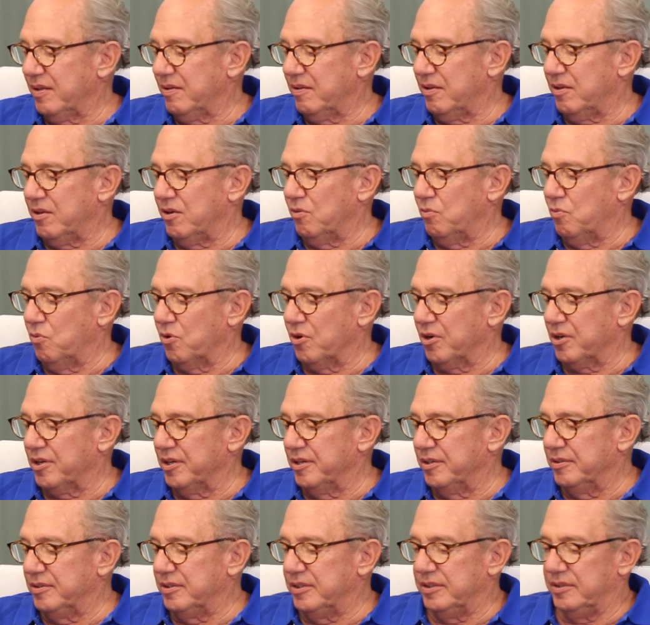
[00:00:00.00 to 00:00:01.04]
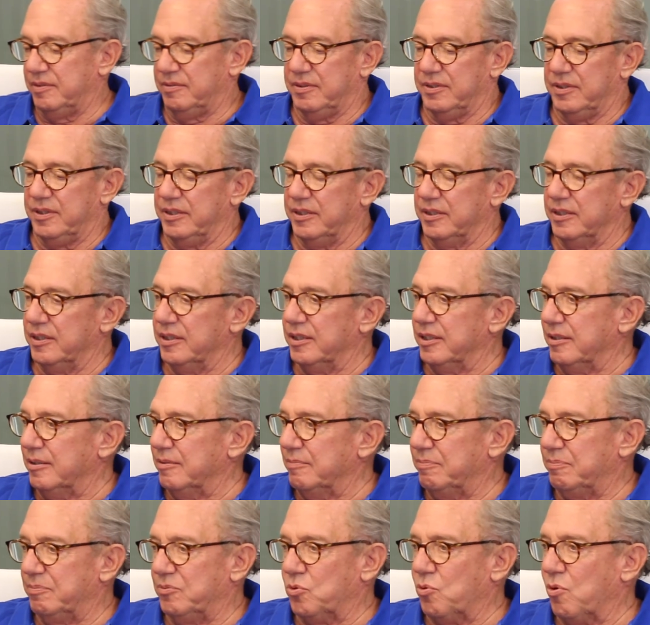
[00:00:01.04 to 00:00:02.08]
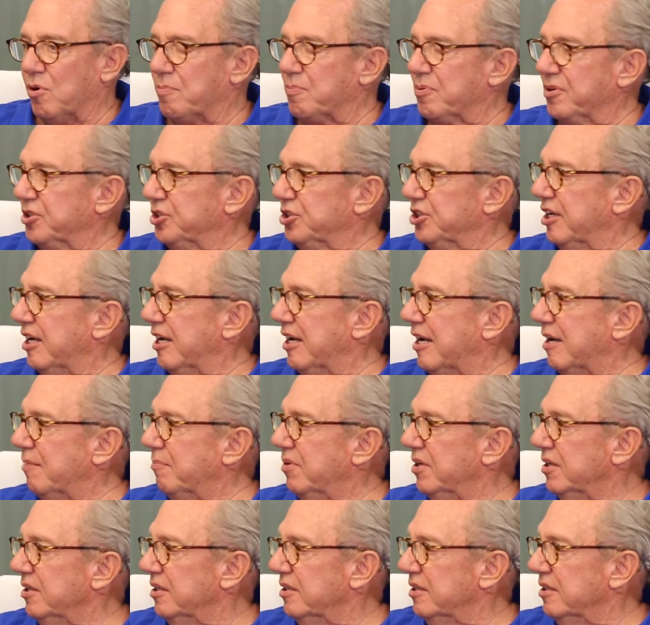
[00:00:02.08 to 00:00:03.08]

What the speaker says: working in a corporate job,